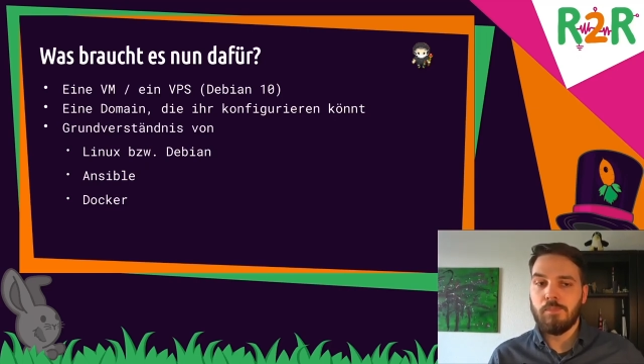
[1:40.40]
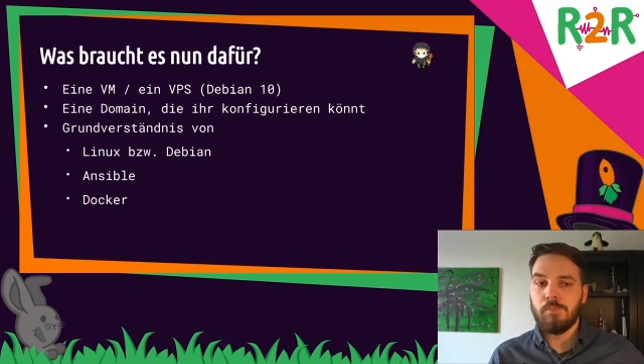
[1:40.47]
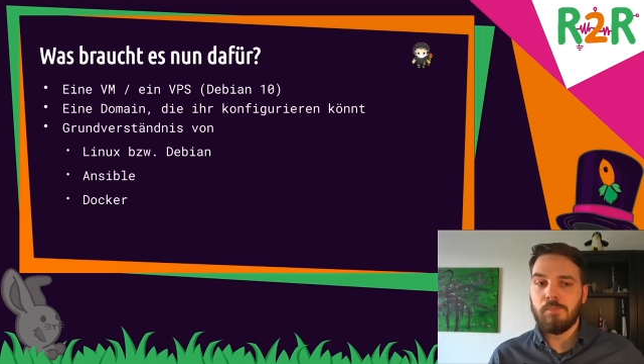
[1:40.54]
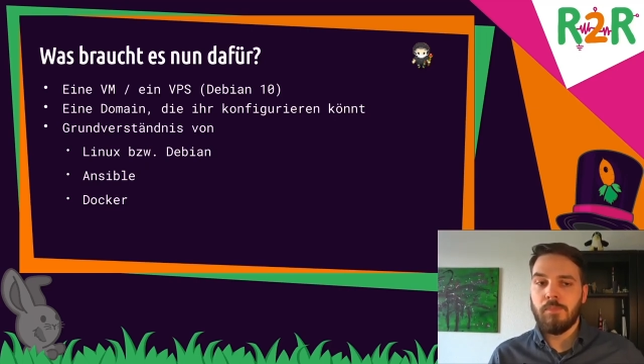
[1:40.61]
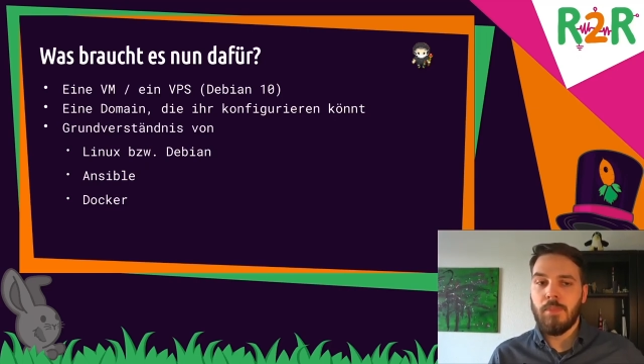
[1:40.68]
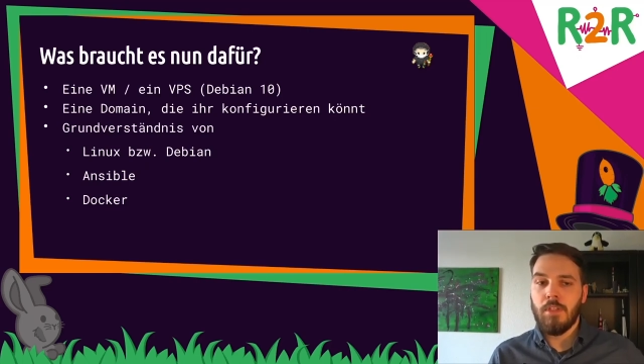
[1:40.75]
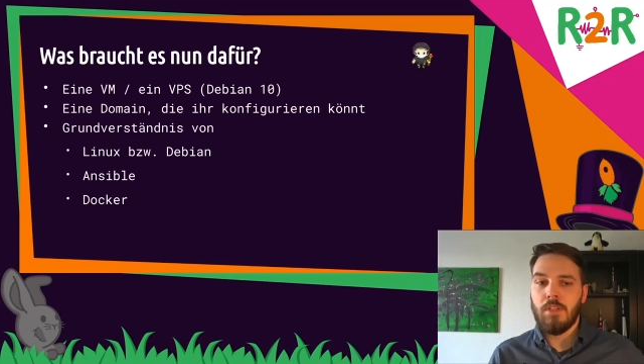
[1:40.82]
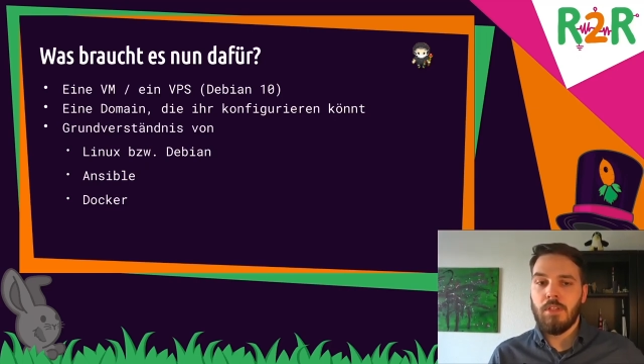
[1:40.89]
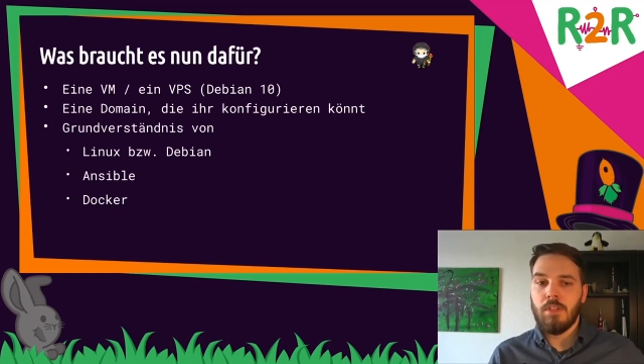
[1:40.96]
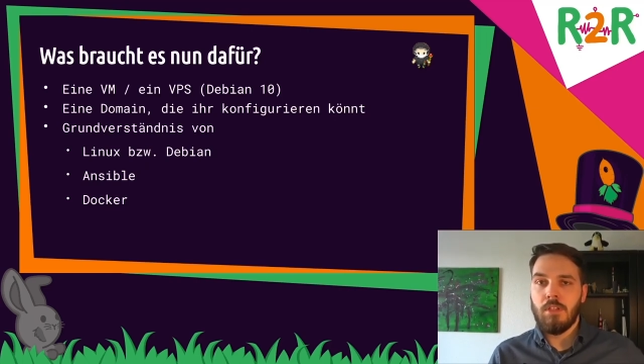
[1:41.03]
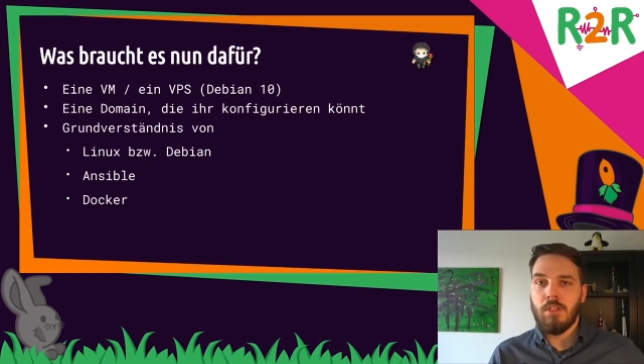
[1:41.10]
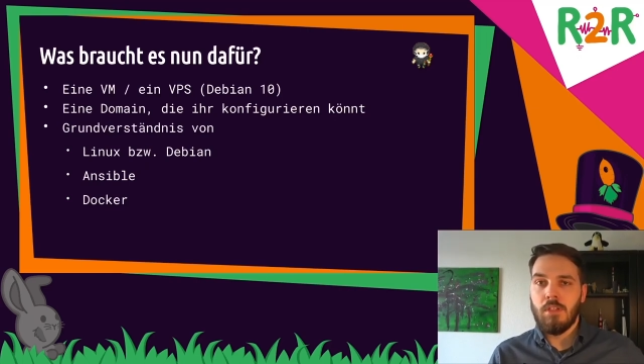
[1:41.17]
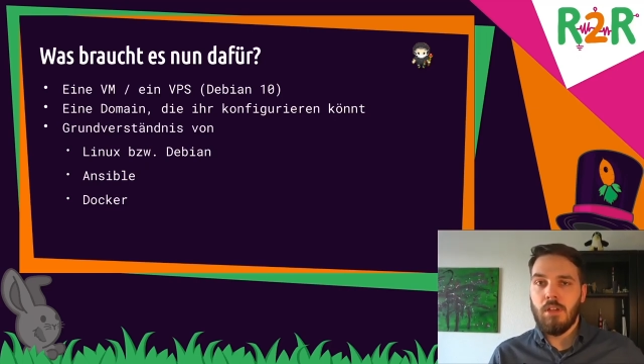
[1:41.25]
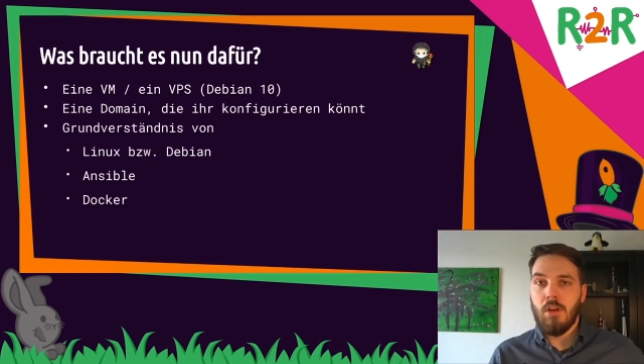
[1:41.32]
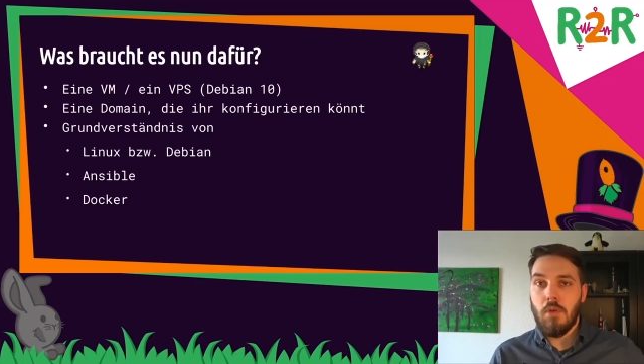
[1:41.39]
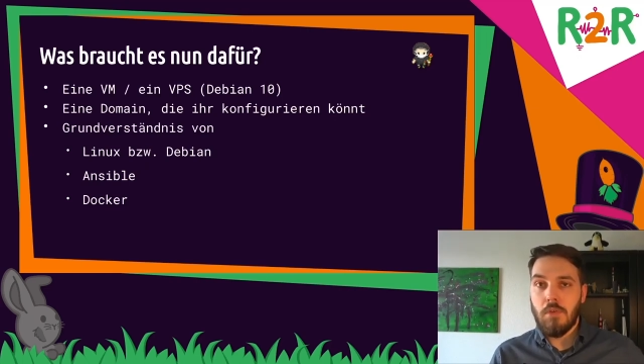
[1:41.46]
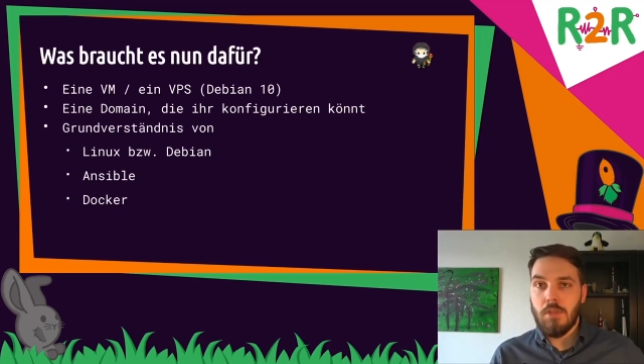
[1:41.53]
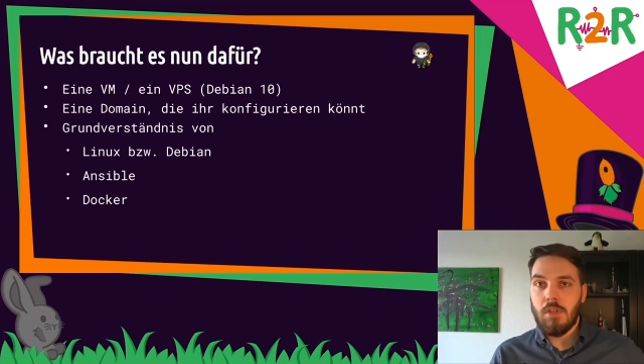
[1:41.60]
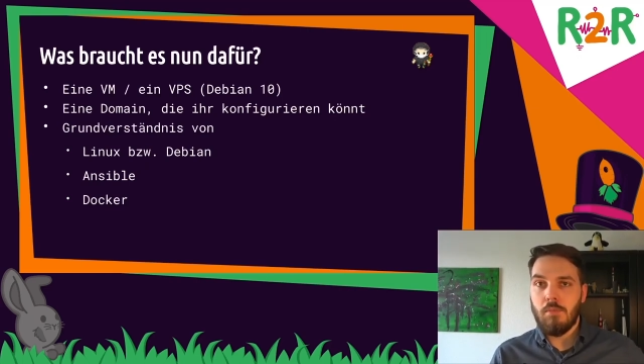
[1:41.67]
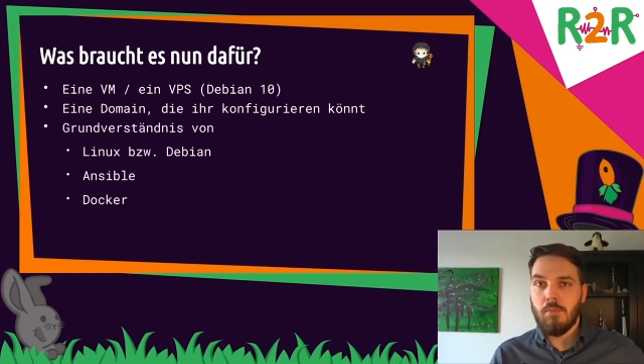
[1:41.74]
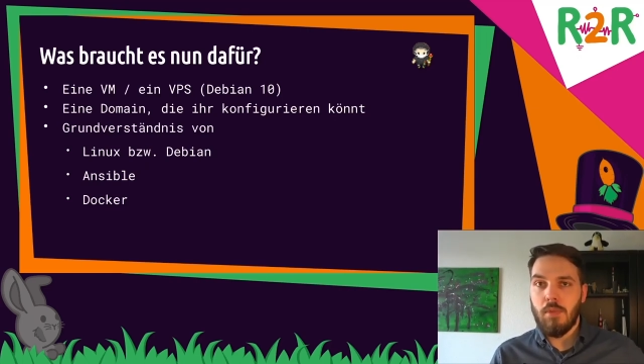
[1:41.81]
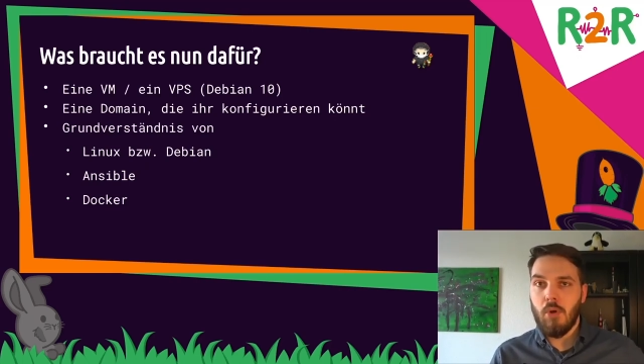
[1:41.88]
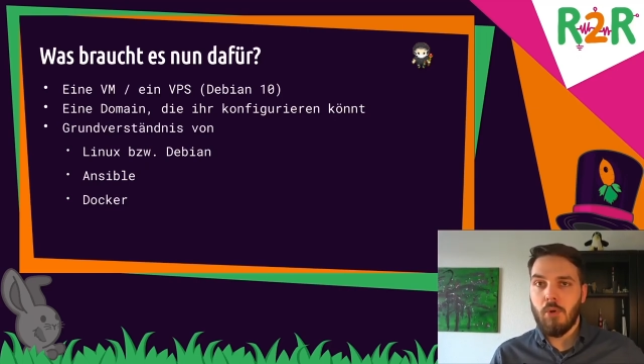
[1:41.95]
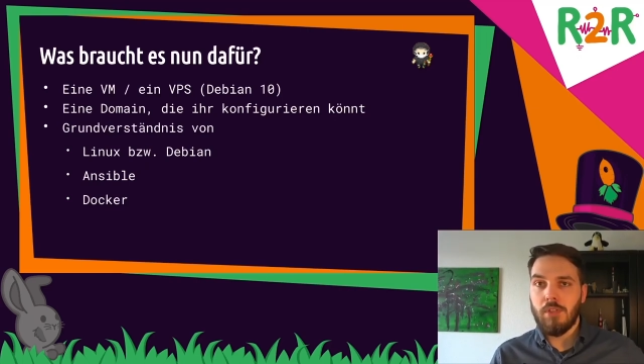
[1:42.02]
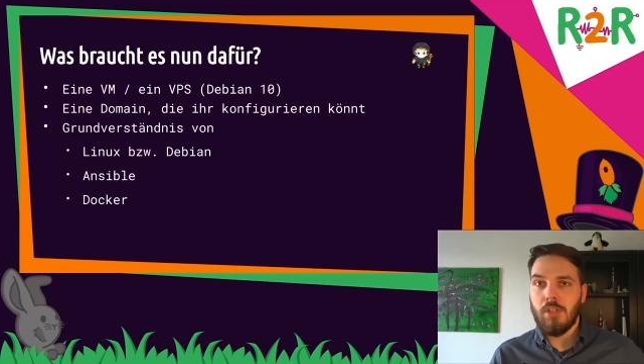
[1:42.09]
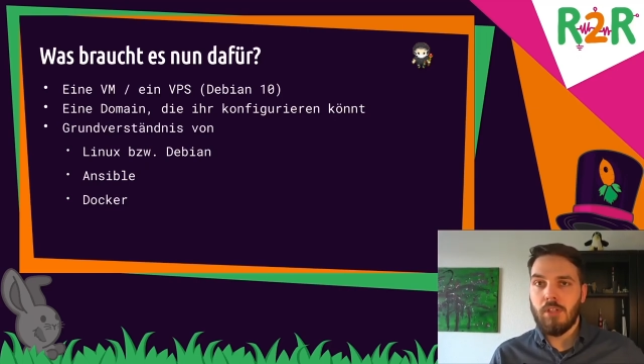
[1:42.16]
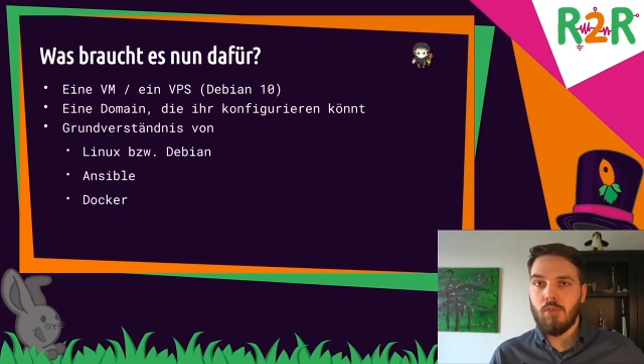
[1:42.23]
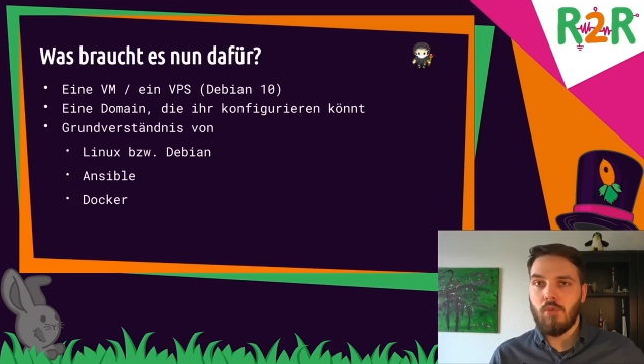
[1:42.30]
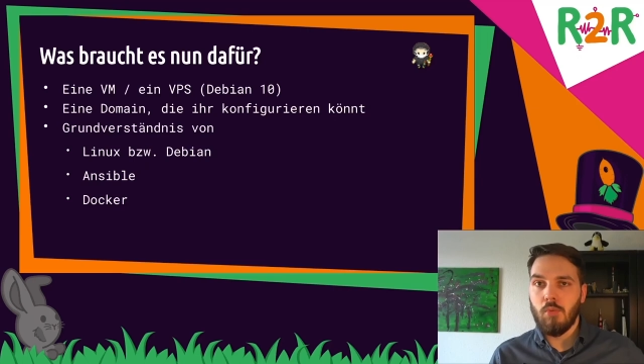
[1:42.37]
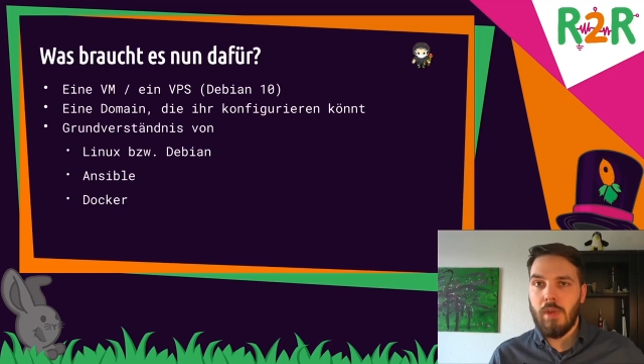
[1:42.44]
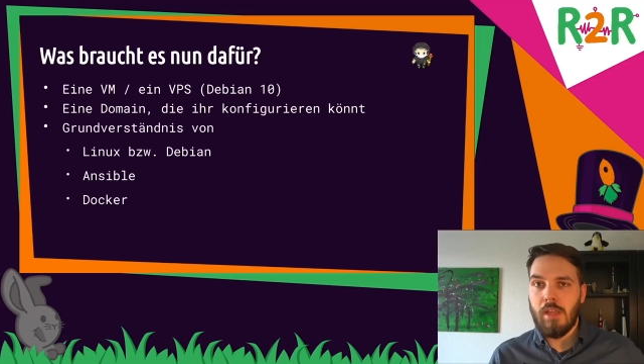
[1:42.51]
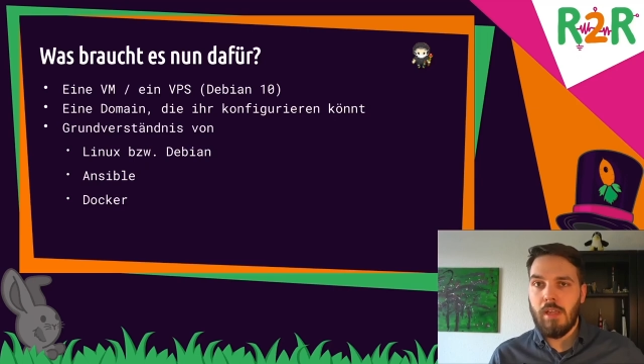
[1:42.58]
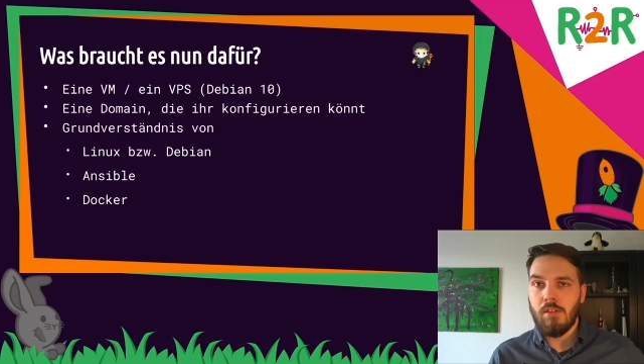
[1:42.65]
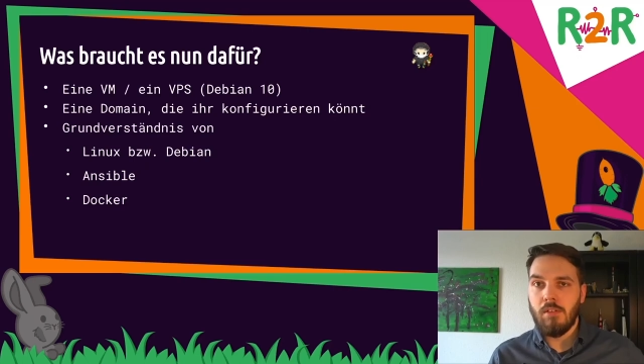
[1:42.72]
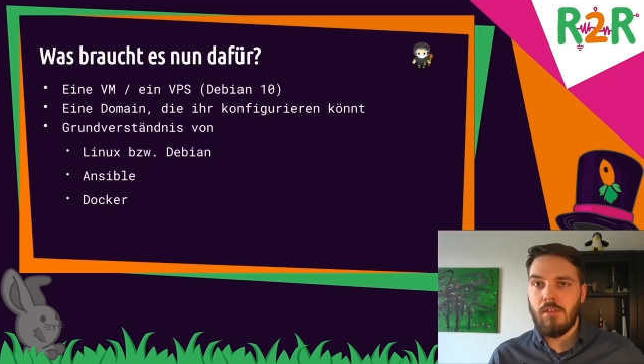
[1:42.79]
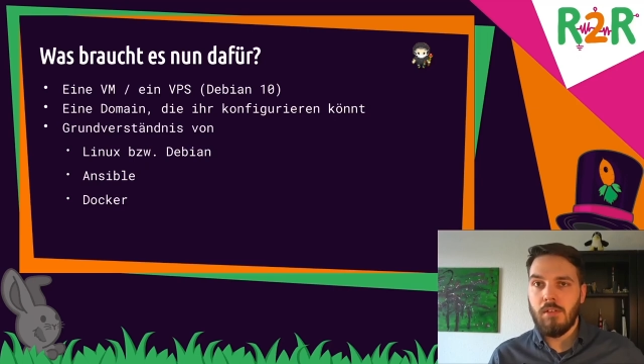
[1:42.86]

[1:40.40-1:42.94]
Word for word: This is what I felt most comfortable with.